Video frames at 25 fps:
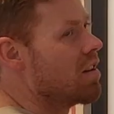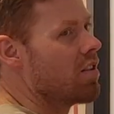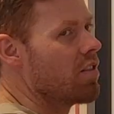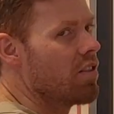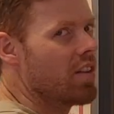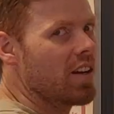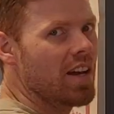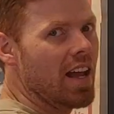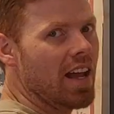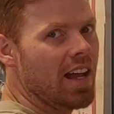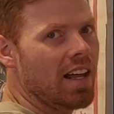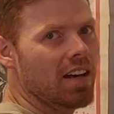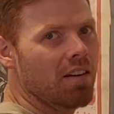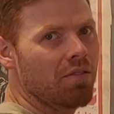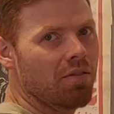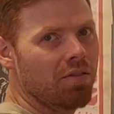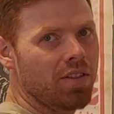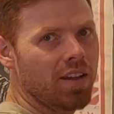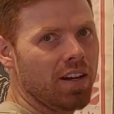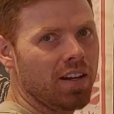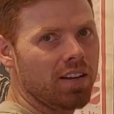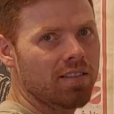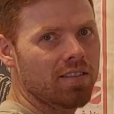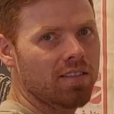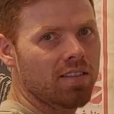the negative
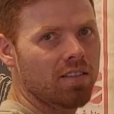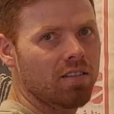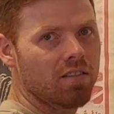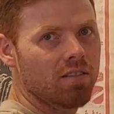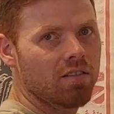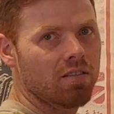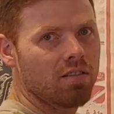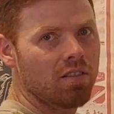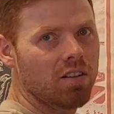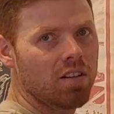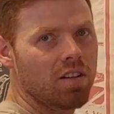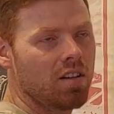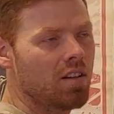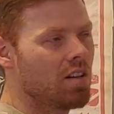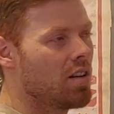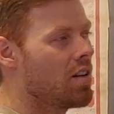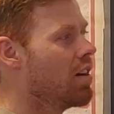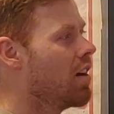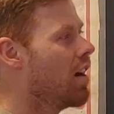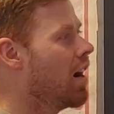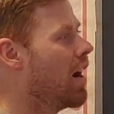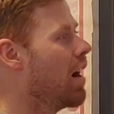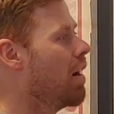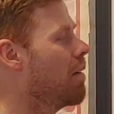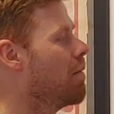things?
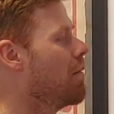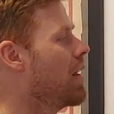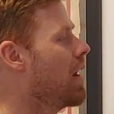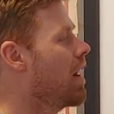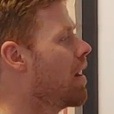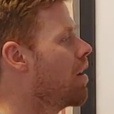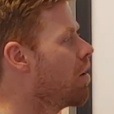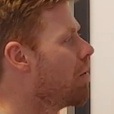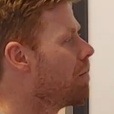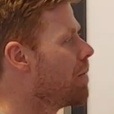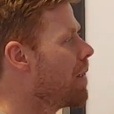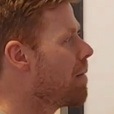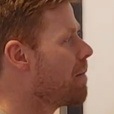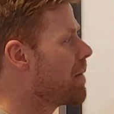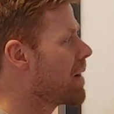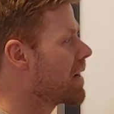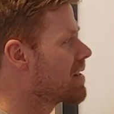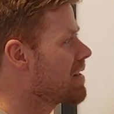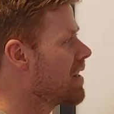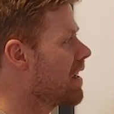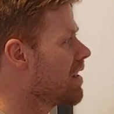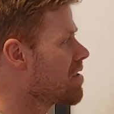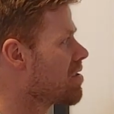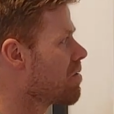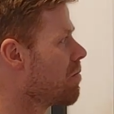And I hope that makes
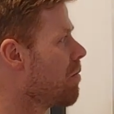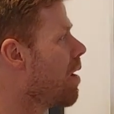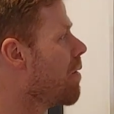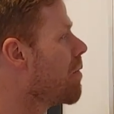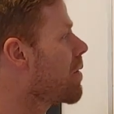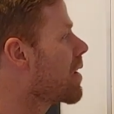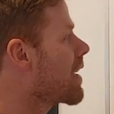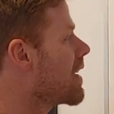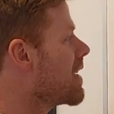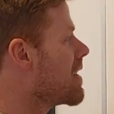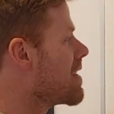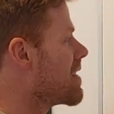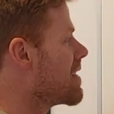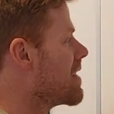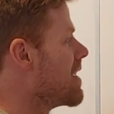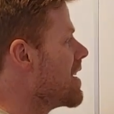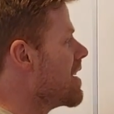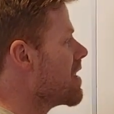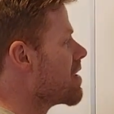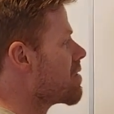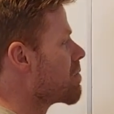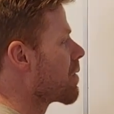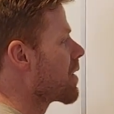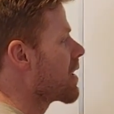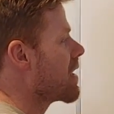sense. So what we're going to see
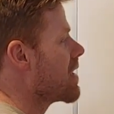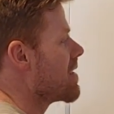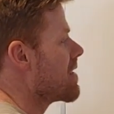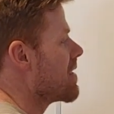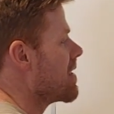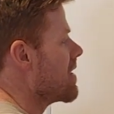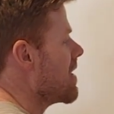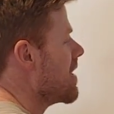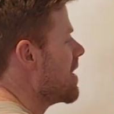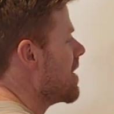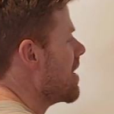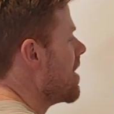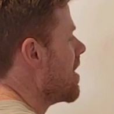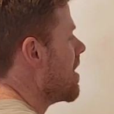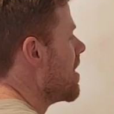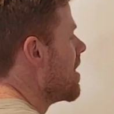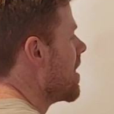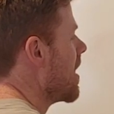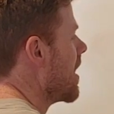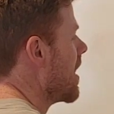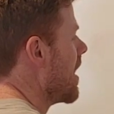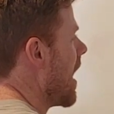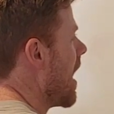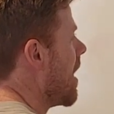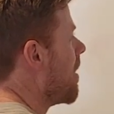is, we're going to see
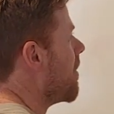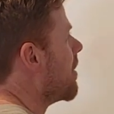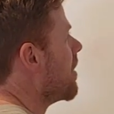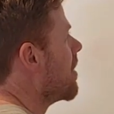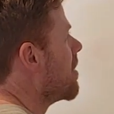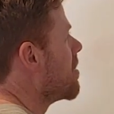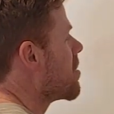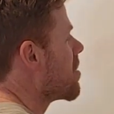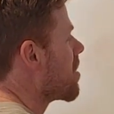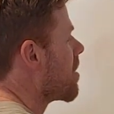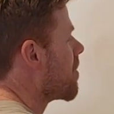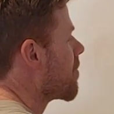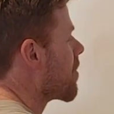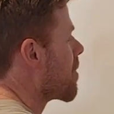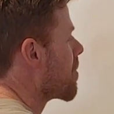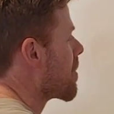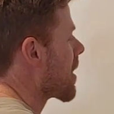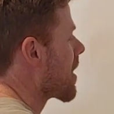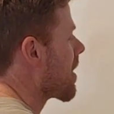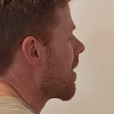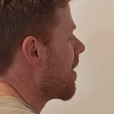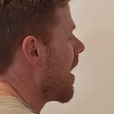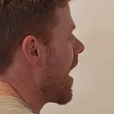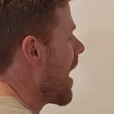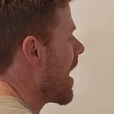an evolution from a
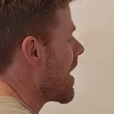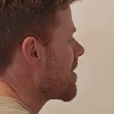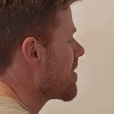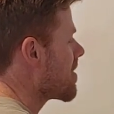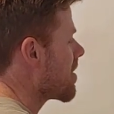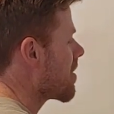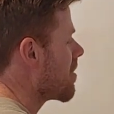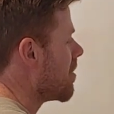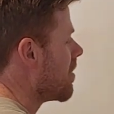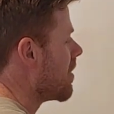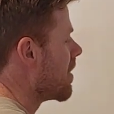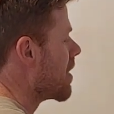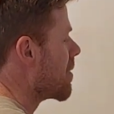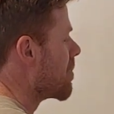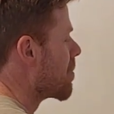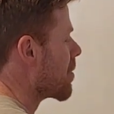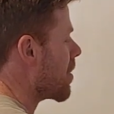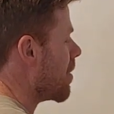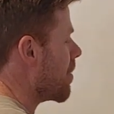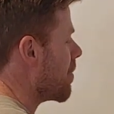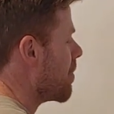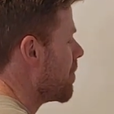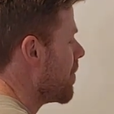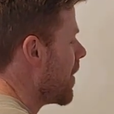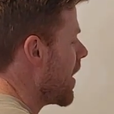classical
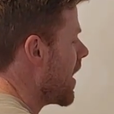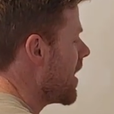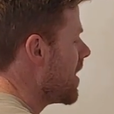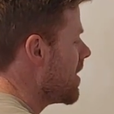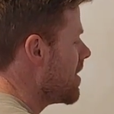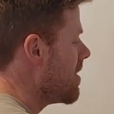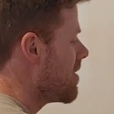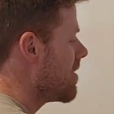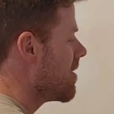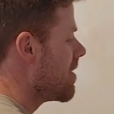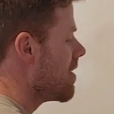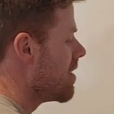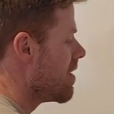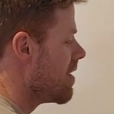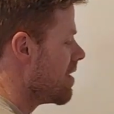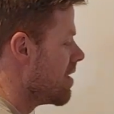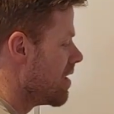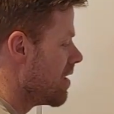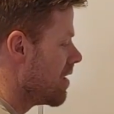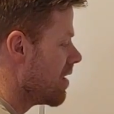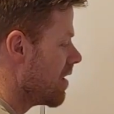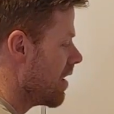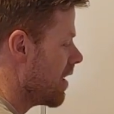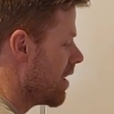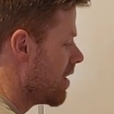liberal phase
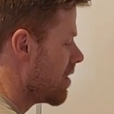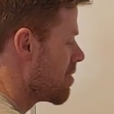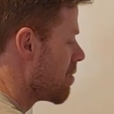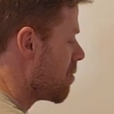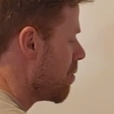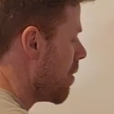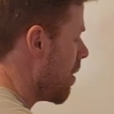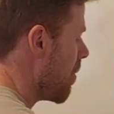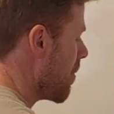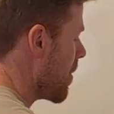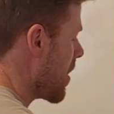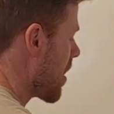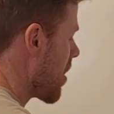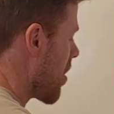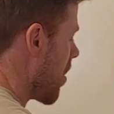into what we